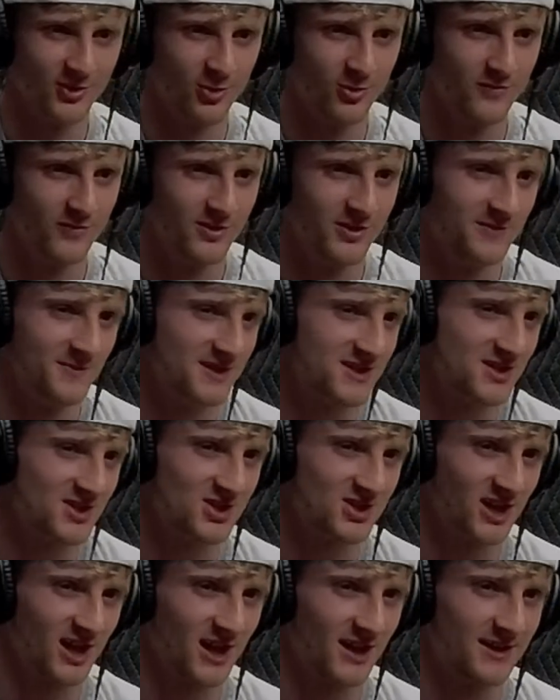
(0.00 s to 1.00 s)
it over, you missed a
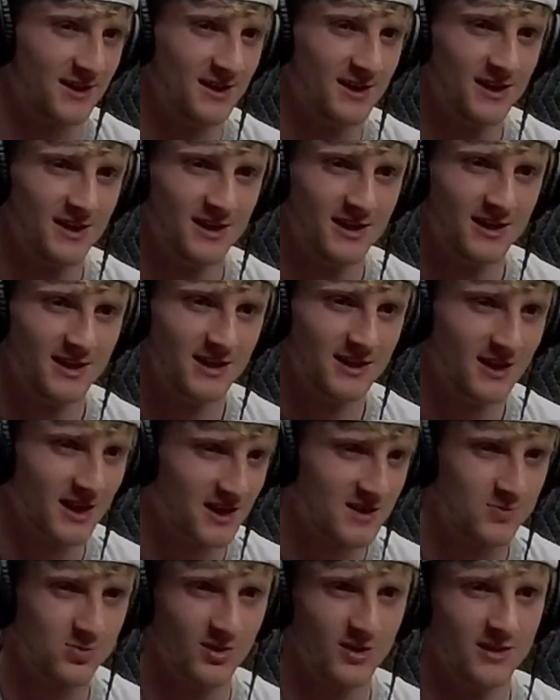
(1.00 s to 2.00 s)
shot.
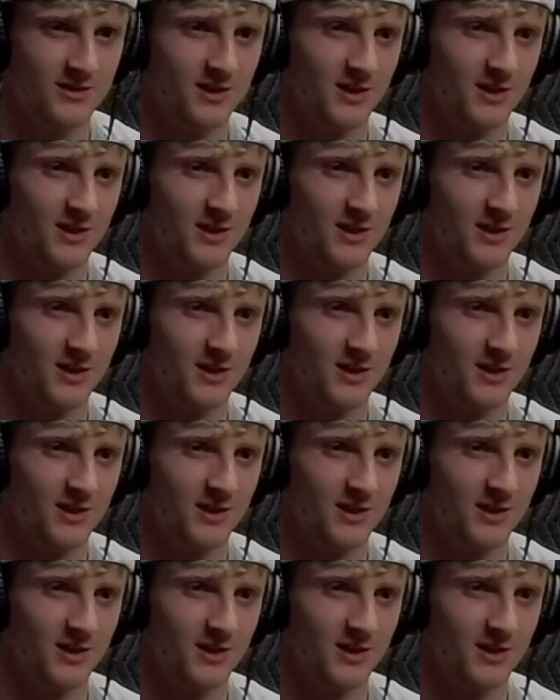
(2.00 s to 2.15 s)
Next play.